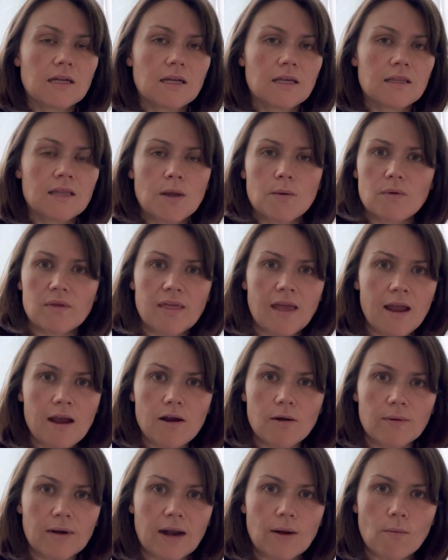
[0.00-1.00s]
they were
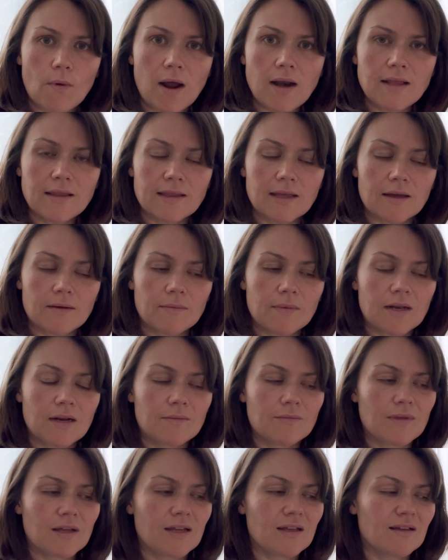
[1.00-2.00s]
there when I wanted them. And
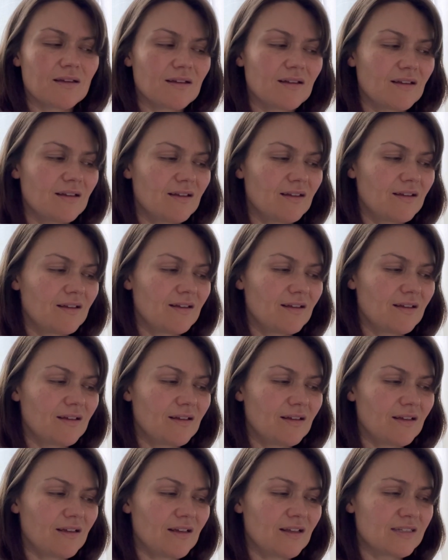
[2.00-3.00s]
I'm like,
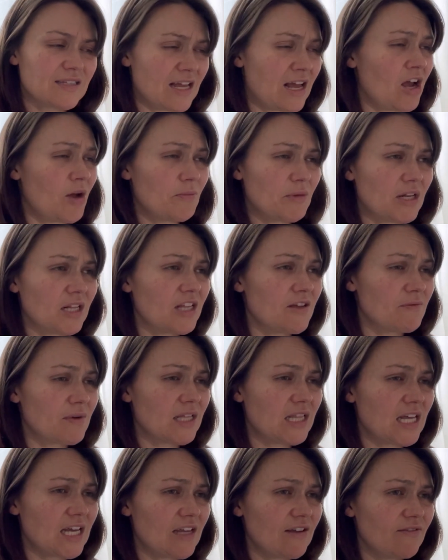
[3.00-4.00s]
Is that how I'm going to live my
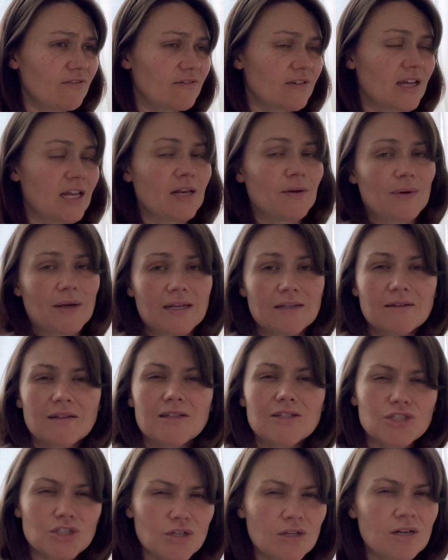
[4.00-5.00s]
life? Anyway,
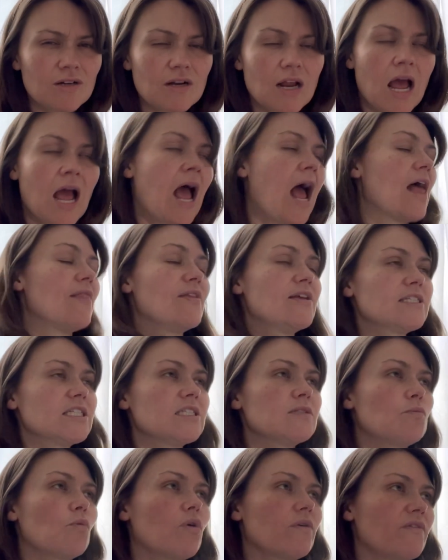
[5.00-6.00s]
do you hear? This
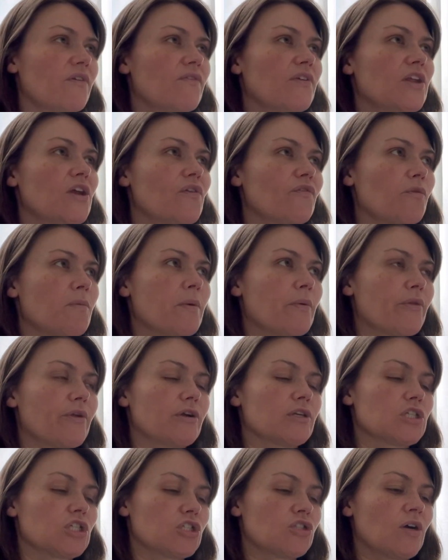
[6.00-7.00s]
is more of a video for people that
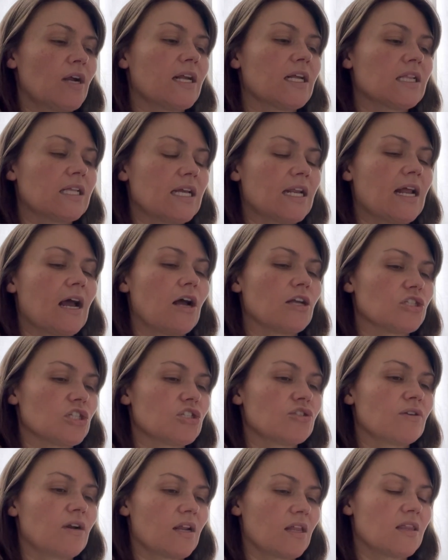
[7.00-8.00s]
are just trying to clean out and
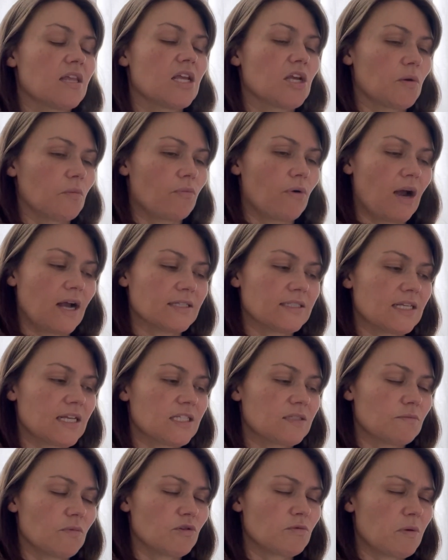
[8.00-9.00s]
just trying to think and
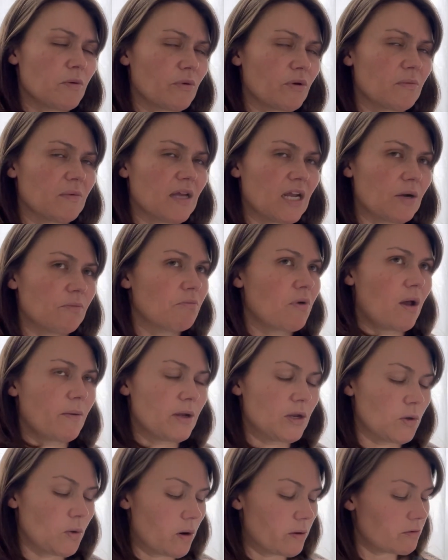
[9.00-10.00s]
process. Most people are going to be like probably
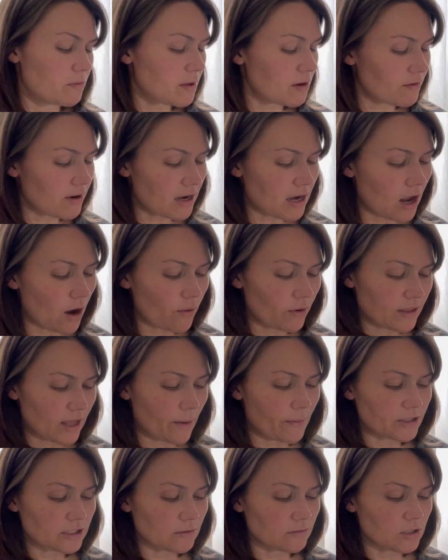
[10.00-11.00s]
annoyed with me right now with how
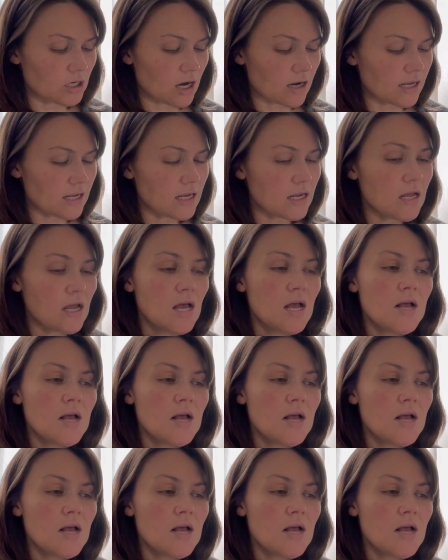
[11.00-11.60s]
much I'm talking.